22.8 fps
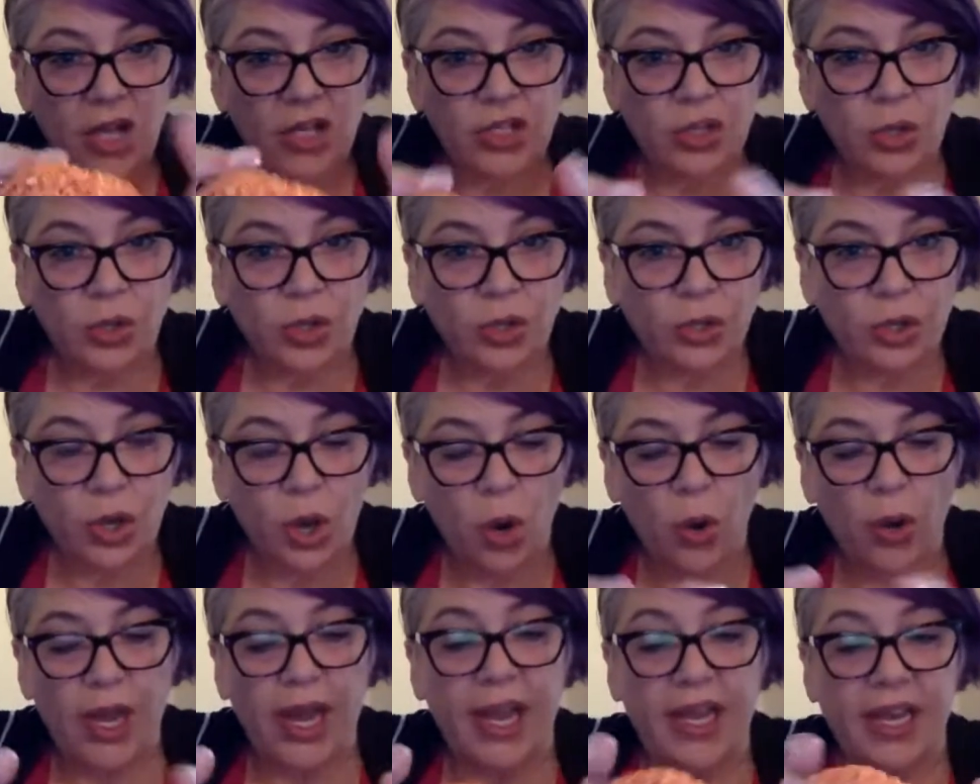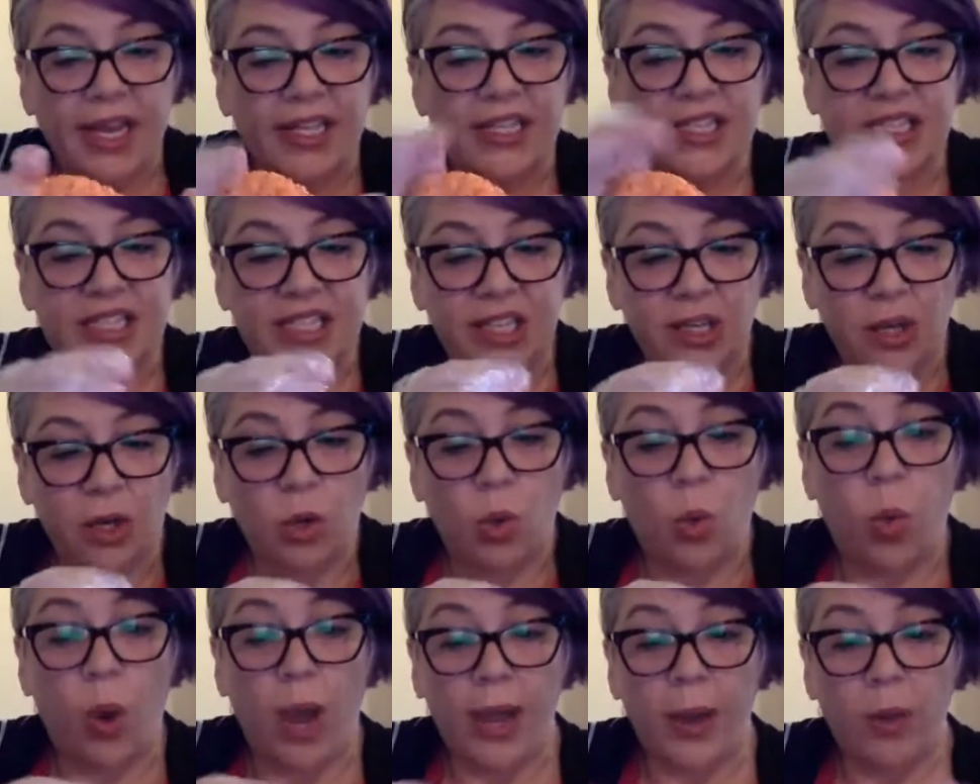So you know it is still
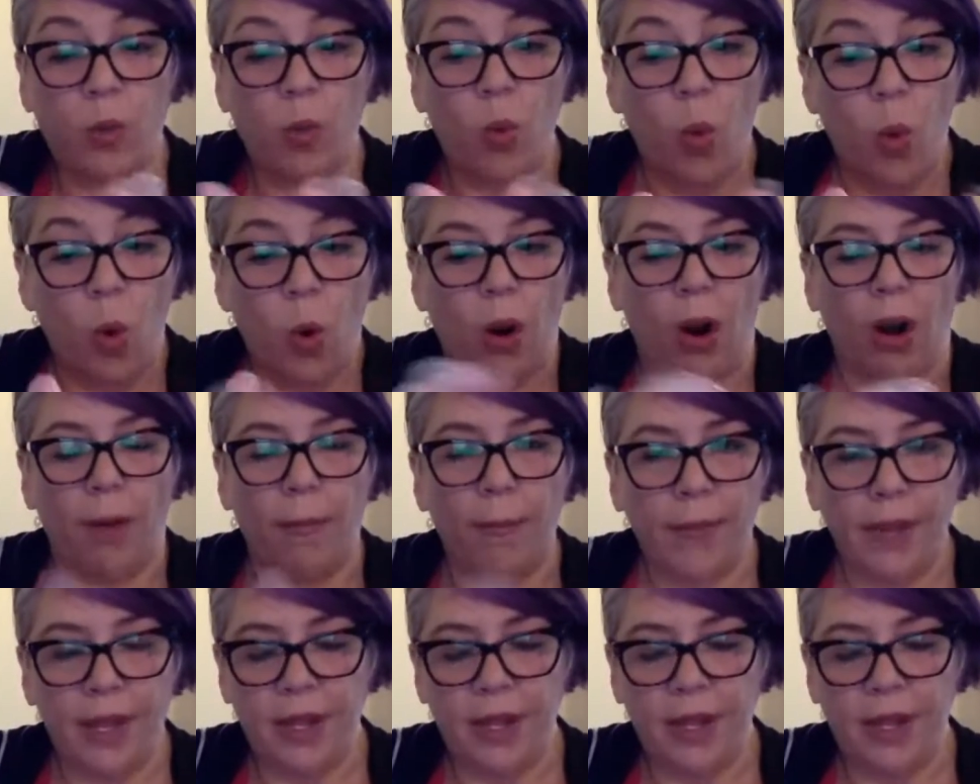quite warm.